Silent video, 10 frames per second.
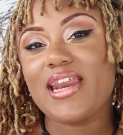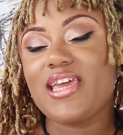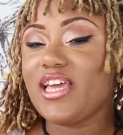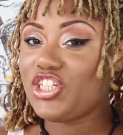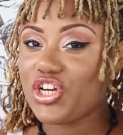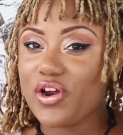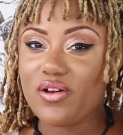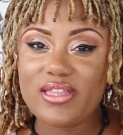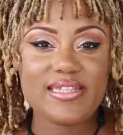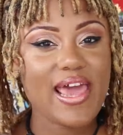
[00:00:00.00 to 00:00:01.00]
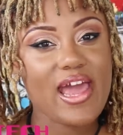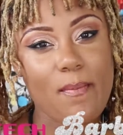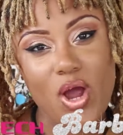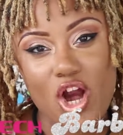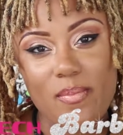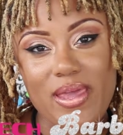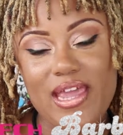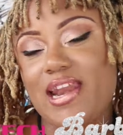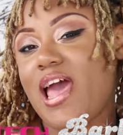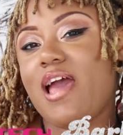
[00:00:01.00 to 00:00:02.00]
everybody, it's your girl the Tech
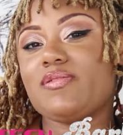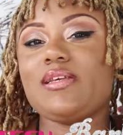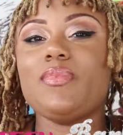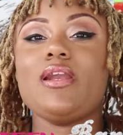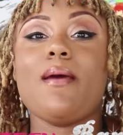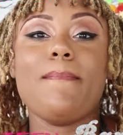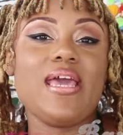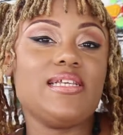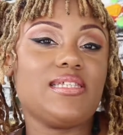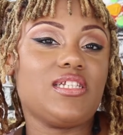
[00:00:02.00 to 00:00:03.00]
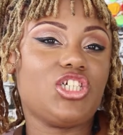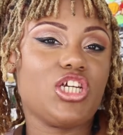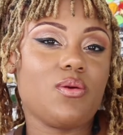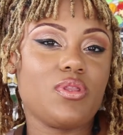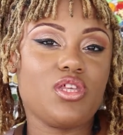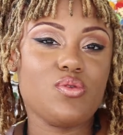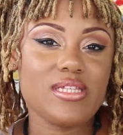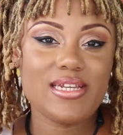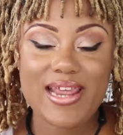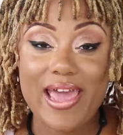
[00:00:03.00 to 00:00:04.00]
Barbie, and I have something amazing to share with you
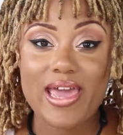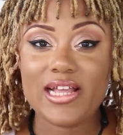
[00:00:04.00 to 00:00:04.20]
today.